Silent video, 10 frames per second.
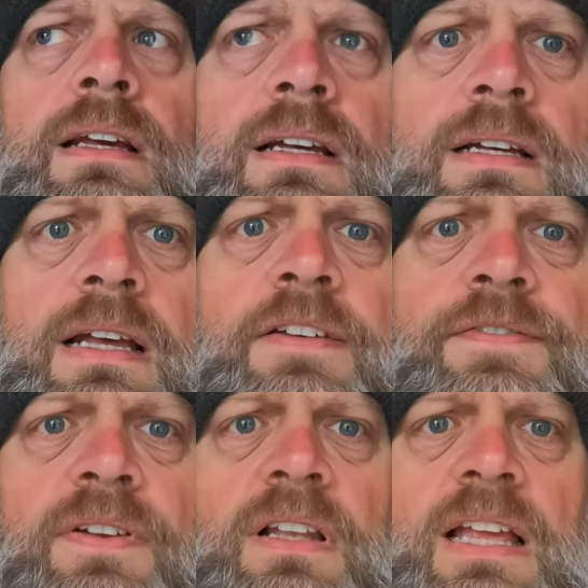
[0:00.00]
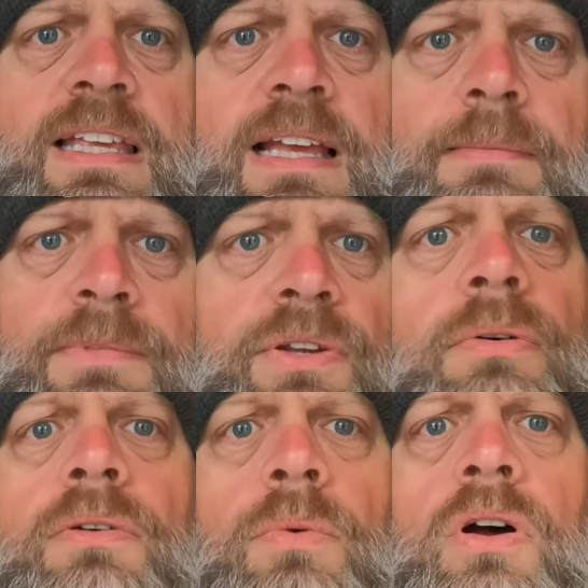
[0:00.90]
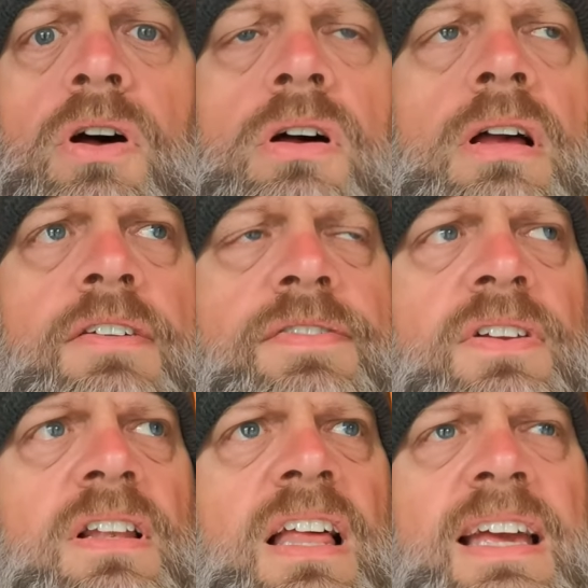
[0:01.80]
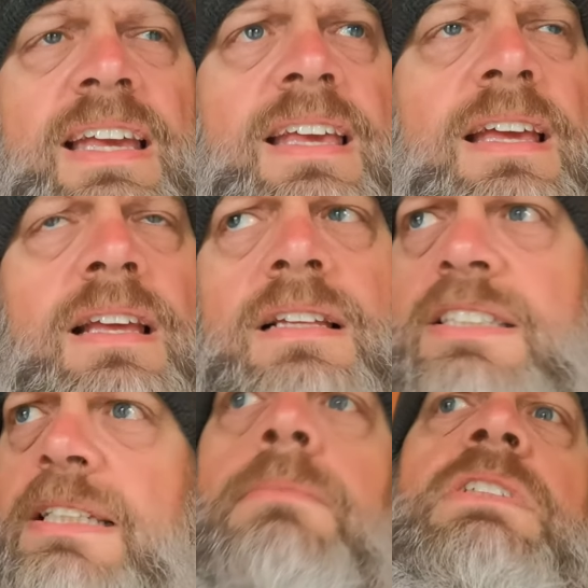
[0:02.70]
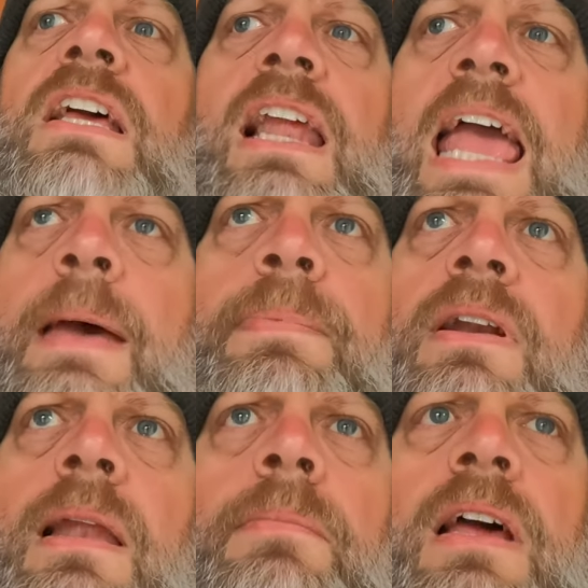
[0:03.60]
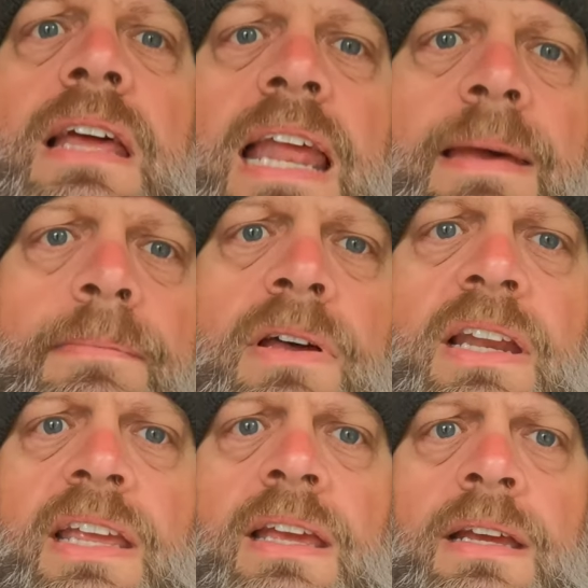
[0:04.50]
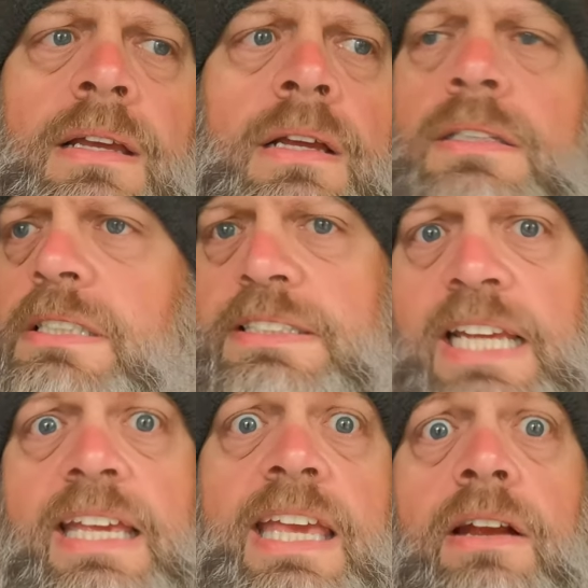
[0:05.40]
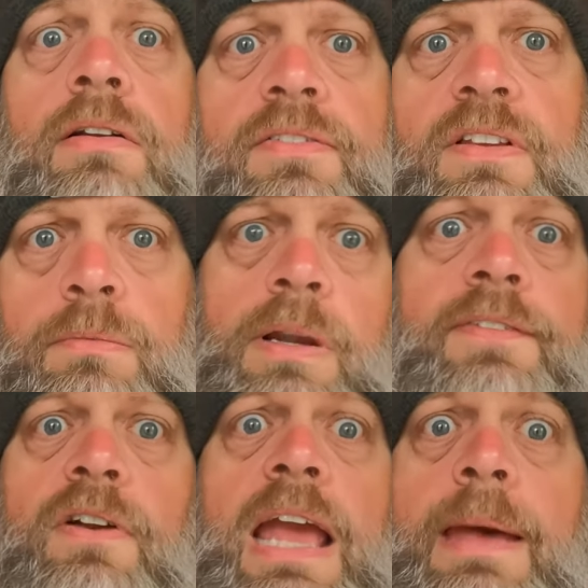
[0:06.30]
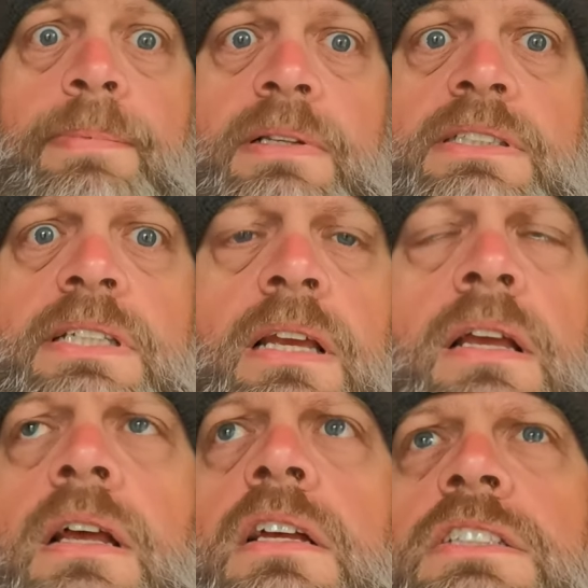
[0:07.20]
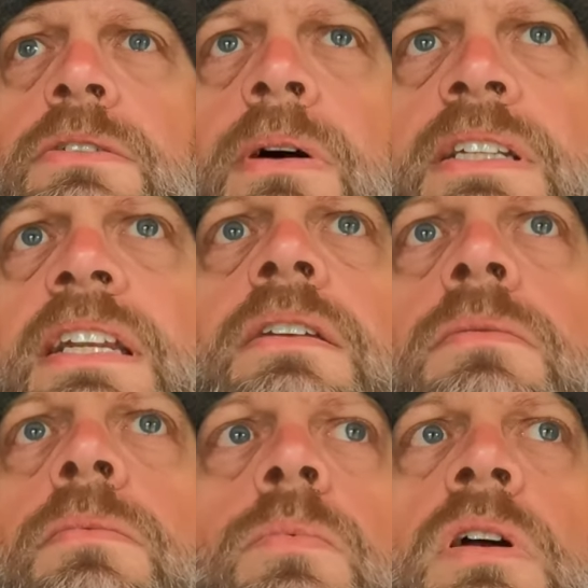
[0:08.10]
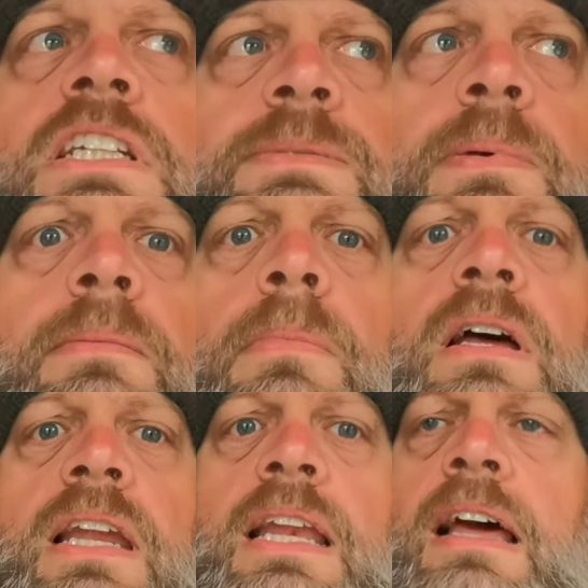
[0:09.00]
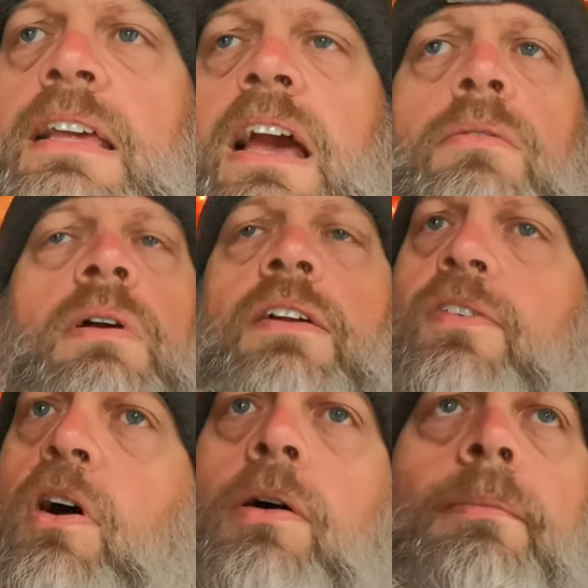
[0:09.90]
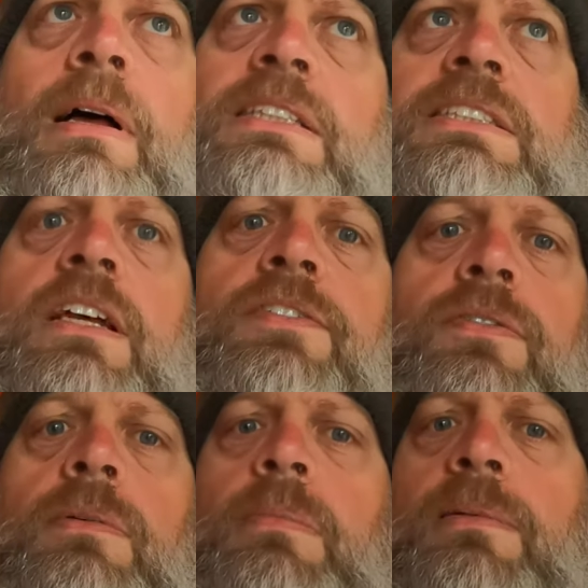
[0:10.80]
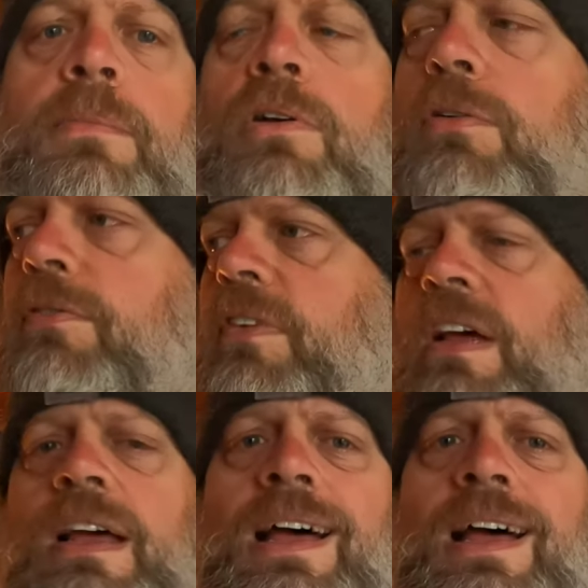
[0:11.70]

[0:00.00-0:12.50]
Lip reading: I feel like I'm doing wrong. I feel like something's going to happen and I'm not going to have money to take care of the whatever happens. So I didn't want to spend money, and I got rid of all my stuff when we moved,